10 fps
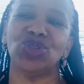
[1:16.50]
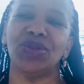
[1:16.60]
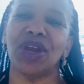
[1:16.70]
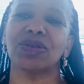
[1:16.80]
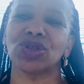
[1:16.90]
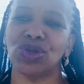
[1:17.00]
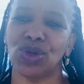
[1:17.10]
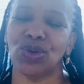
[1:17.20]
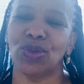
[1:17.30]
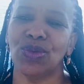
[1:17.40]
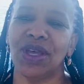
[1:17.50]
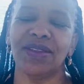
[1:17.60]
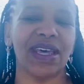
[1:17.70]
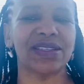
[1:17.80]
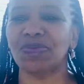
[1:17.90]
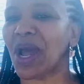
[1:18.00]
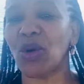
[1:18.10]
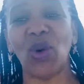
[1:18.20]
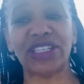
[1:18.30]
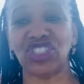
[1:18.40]
you there to do? That's my
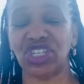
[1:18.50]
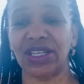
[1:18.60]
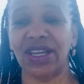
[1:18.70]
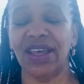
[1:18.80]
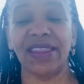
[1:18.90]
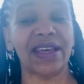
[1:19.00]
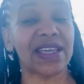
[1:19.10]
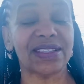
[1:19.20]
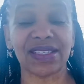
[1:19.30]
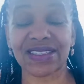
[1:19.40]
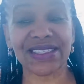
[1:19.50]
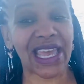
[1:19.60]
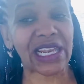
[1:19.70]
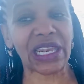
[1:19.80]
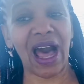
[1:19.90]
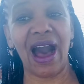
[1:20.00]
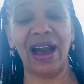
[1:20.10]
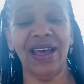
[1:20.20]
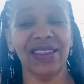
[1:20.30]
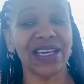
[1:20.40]
question. That, that's a say
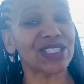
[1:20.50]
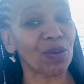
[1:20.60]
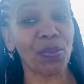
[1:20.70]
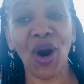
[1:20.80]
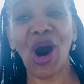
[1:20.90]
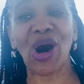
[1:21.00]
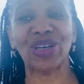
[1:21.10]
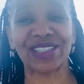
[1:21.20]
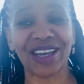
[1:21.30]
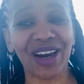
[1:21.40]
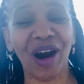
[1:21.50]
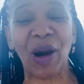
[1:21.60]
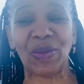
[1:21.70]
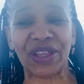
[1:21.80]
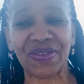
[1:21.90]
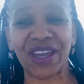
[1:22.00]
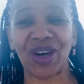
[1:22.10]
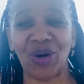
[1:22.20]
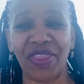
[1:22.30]
that's a pause and calmly think on